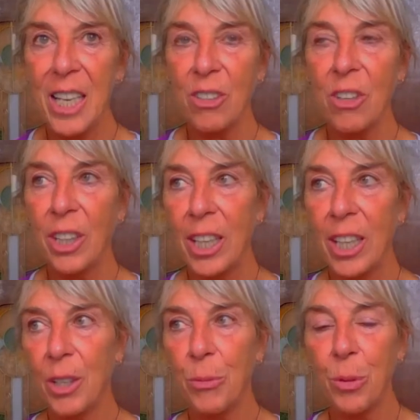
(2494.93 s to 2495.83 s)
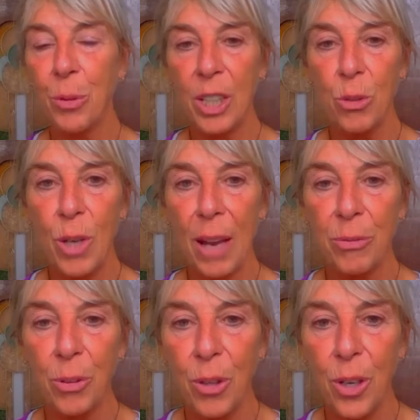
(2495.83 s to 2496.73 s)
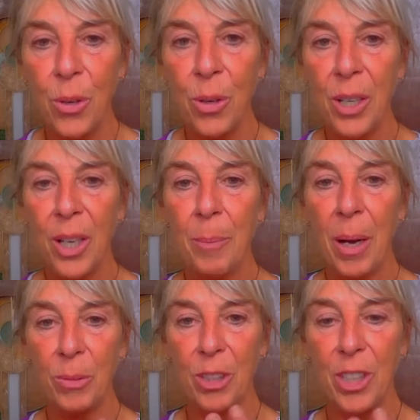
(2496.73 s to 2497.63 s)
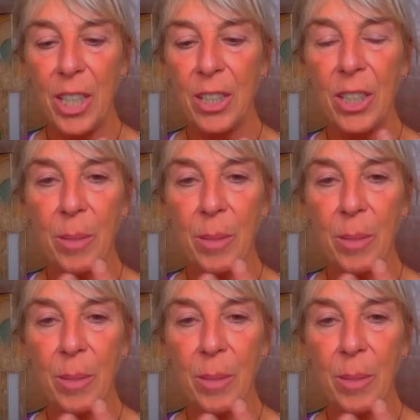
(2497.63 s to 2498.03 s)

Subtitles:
yeah. okay, there are a few things you have to know about diseases,